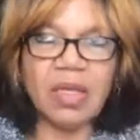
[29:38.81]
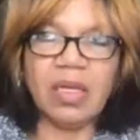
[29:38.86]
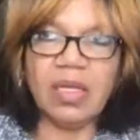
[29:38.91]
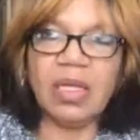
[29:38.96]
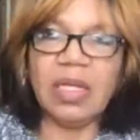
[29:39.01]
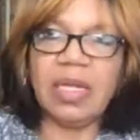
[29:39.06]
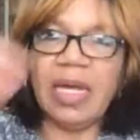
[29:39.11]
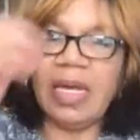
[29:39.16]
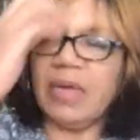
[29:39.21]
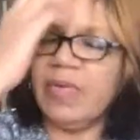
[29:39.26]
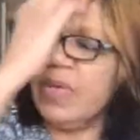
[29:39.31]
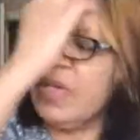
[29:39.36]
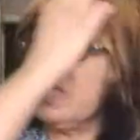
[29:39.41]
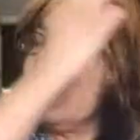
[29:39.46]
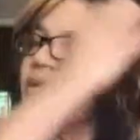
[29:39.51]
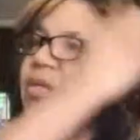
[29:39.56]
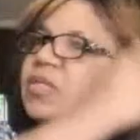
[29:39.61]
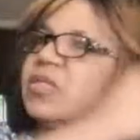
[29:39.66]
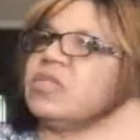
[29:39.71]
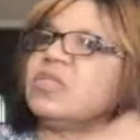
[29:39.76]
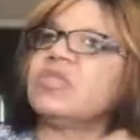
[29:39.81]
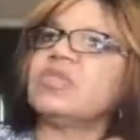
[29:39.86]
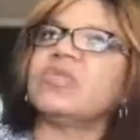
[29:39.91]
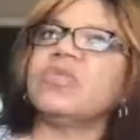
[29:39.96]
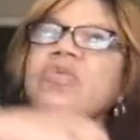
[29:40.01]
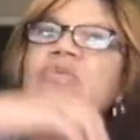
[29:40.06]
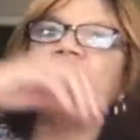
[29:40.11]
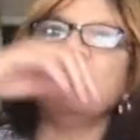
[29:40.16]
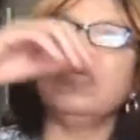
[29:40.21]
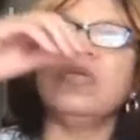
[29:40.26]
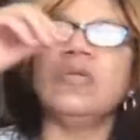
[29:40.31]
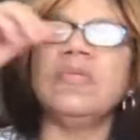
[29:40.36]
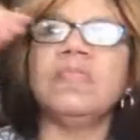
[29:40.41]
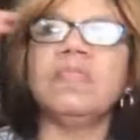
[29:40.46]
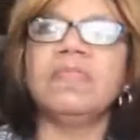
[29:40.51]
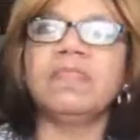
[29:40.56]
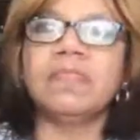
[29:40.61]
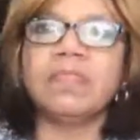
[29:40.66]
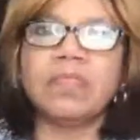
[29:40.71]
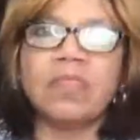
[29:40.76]
like when I go to school,
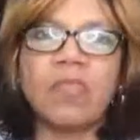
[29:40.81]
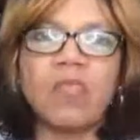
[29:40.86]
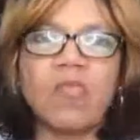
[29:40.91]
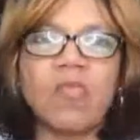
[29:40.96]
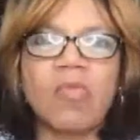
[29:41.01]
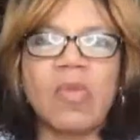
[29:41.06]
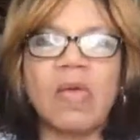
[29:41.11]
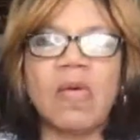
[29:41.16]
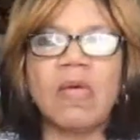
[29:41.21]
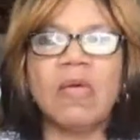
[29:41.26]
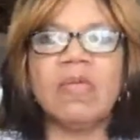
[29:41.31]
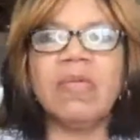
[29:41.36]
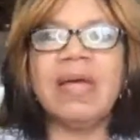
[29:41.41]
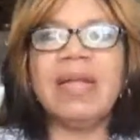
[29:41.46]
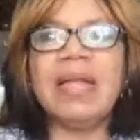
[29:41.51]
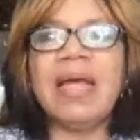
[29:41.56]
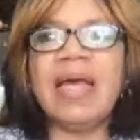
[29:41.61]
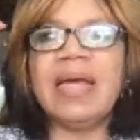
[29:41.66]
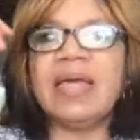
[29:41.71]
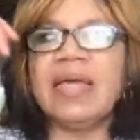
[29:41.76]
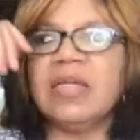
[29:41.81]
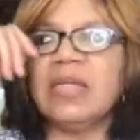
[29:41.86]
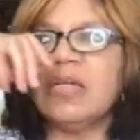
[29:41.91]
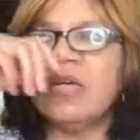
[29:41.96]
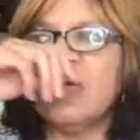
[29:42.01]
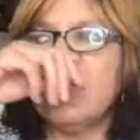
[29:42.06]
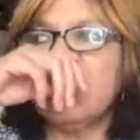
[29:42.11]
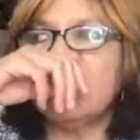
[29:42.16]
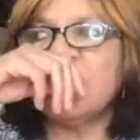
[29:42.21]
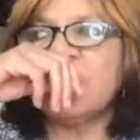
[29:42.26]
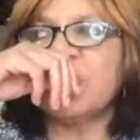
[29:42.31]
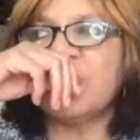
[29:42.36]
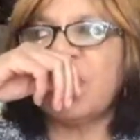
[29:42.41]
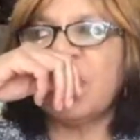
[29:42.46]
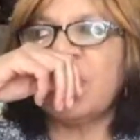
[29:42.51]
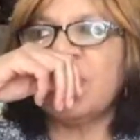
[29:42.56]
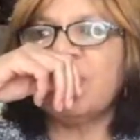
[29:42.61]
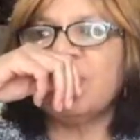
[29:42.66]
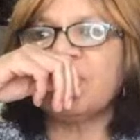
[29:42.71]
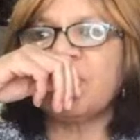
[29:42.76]
well, like in the
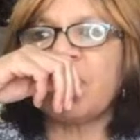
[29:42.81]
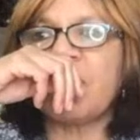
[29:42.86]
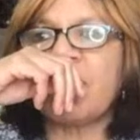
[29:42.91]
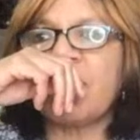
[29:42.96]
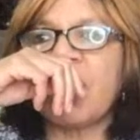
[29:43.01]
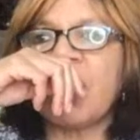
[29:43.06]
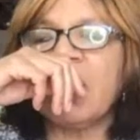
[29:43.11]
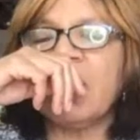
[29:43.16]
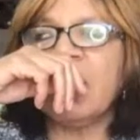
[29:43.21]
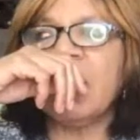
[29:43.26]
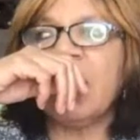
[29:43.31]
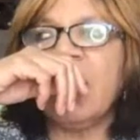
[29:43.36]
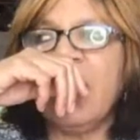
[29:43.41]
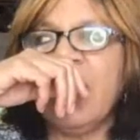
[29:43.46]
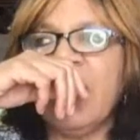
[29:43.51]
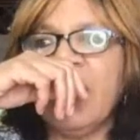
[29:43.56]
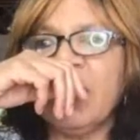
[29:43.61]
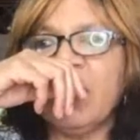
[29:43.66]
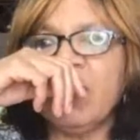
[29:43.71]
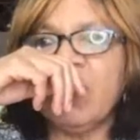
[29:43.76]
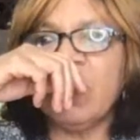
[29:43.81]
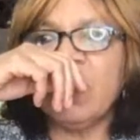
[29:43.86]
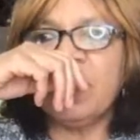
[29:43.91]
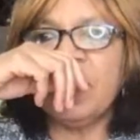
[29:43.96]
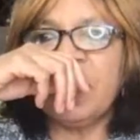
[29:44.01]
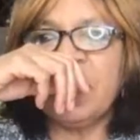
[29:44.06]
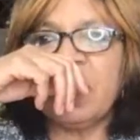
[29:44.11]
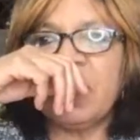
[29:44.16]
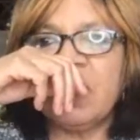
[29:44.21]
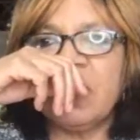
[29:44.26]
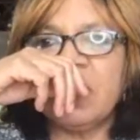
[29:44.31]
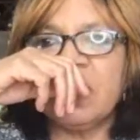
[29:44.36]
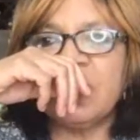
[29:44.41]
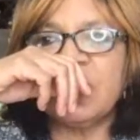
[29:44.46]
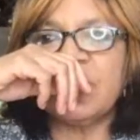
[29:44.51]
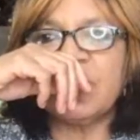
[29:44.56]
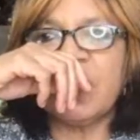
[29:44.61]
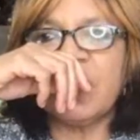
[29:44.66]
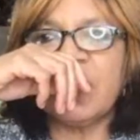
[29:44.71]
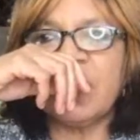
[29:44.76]
country, I grew up in the
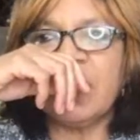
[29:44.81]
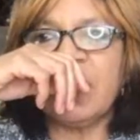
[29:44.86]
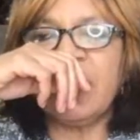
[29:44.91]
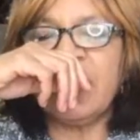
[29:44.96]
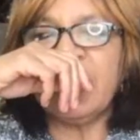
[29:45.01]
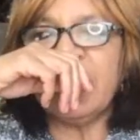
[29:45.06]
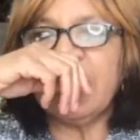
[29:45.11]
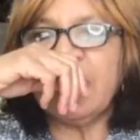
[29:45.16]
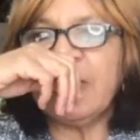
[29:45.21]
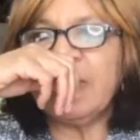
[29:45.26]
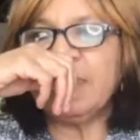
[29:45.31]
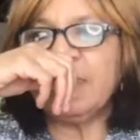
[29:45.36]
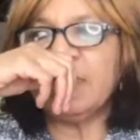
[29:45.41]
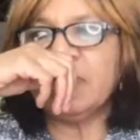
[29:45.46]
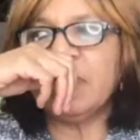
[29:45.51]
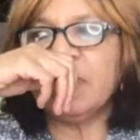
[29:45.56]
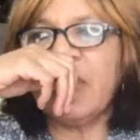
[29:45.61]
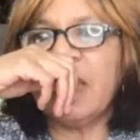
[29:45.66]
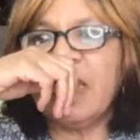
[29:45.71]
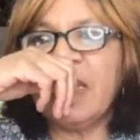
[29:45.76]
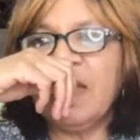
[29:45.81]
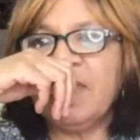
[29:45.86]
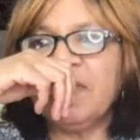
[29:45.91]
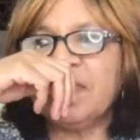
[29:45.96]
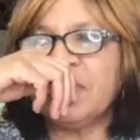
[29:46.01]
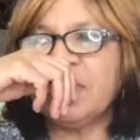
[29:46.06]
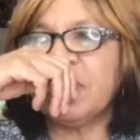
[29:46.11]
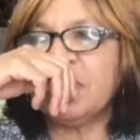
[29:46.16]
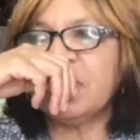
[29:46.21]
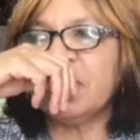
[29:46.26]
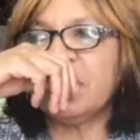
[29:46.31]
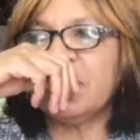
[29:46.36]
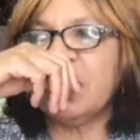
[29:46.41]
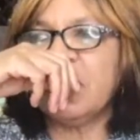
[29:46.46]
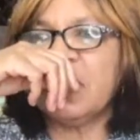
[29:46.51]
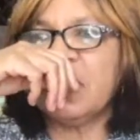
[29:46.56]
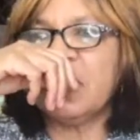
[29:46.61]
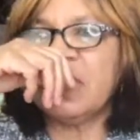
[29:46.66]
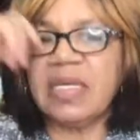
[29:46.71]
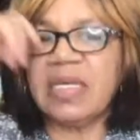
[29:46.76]
country. I left
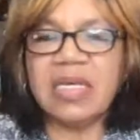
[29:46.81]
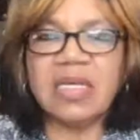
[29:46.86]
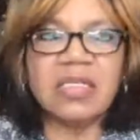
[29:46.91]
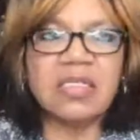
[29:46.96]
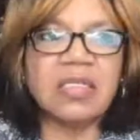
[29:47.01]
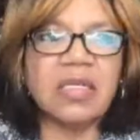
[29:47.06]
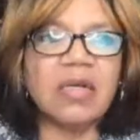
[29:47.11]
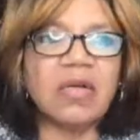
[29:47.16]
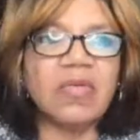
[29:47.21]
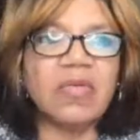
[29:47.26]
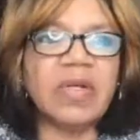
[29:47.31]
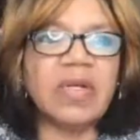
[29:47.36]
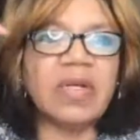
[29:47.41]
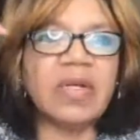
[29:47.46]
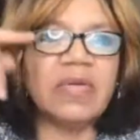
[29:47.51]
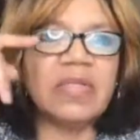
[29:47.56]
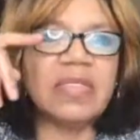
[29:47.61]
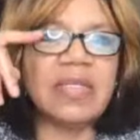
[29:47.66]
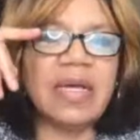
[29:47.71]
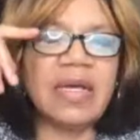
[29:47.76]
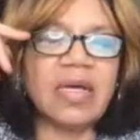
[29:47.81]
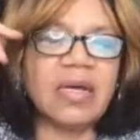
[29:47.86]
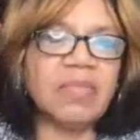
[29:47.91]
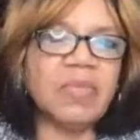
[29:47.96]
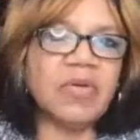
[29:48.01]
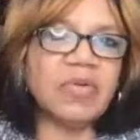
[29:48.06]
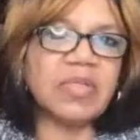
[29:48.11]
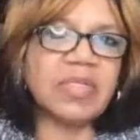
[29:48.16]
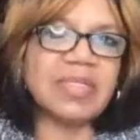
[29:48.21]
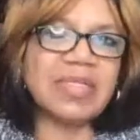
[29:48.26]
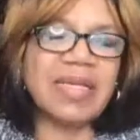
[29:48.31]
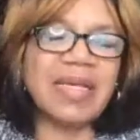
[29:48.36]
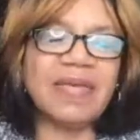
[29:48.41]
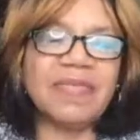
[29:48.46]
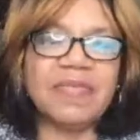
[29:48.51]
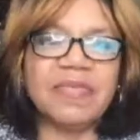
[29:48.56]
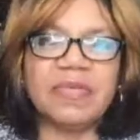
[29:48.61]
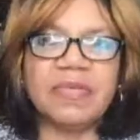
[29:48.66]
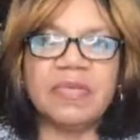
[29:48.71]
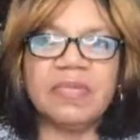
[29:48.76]
Kingston when I was like about
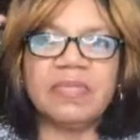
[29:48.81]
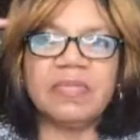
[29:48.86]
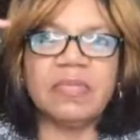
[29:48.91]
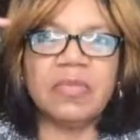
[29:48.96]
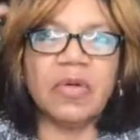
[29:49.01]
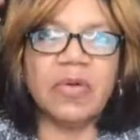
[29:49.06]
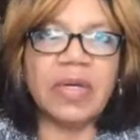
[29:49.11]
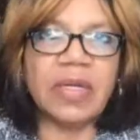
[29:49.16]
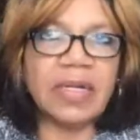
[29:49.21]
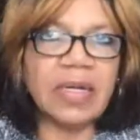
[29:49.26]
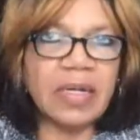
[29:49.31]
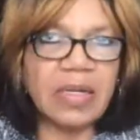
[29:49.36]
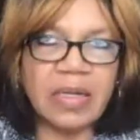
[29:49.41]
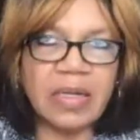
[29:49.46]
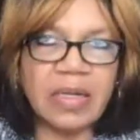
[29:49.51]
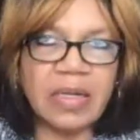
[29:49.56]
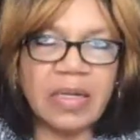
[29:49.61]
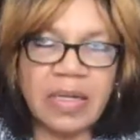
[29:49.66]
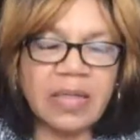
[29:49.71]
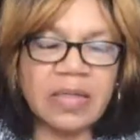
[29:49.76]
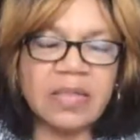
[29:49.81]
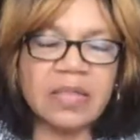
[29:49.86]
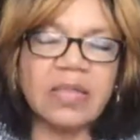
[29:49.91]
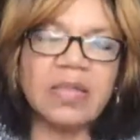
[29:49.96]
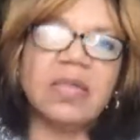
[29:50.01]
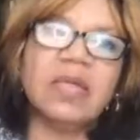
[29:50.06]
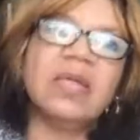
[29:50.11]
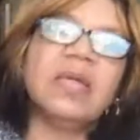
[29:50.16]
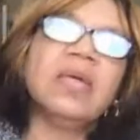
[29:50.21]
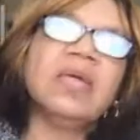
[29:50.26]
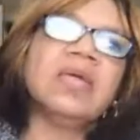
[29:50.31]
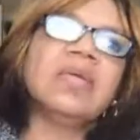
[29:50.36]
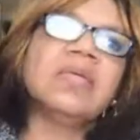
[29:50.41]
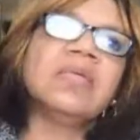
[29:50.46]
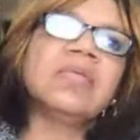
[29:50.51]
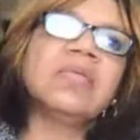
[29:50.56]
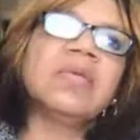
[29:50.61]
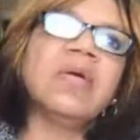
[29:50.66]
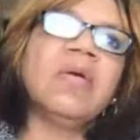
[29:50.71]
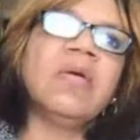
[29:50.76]
7, going on 8.
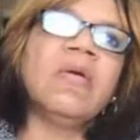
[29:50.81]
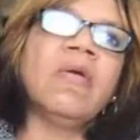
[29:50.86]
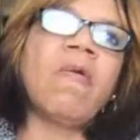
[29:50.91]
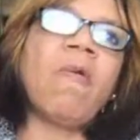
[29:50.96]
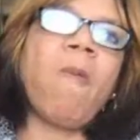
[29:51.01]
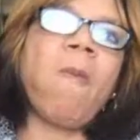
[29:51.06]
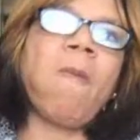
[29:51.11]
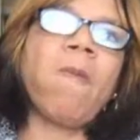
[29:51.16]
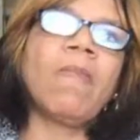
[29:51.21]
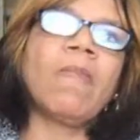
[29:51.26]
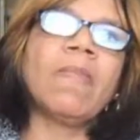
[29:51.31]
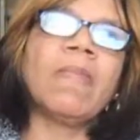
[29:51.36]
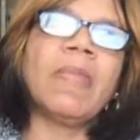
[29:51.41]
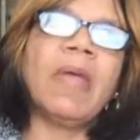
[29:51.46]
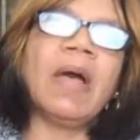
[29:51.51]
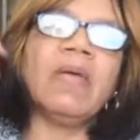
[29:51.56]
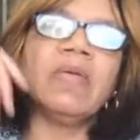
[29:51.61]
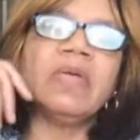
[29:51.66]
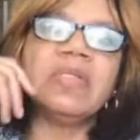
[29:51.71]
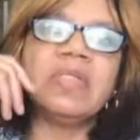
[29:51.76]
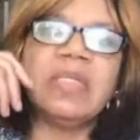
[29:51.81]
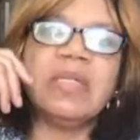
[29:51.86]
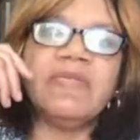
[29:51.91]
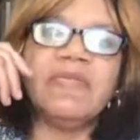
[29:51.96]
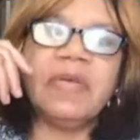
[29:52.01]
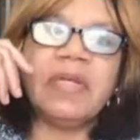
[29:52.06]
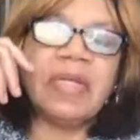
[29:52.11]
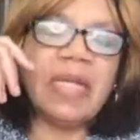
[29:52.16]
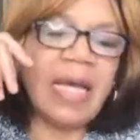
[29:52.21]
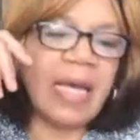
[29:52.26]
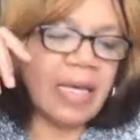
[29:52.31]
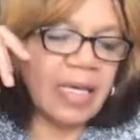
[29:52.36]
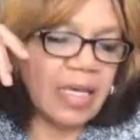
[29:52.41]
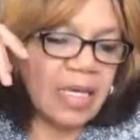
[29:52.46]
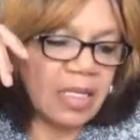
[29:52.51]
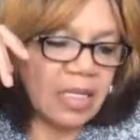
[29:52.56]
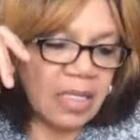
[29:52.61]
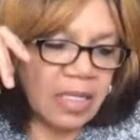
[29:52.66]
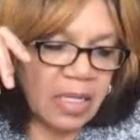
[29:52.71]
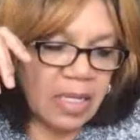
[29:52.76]
So I was living like
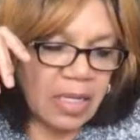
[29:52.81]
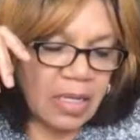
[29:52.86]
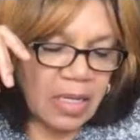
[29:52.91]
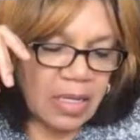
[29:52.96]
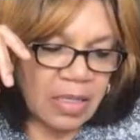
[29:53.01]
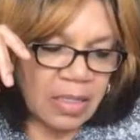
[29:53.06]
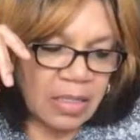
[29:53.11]
in the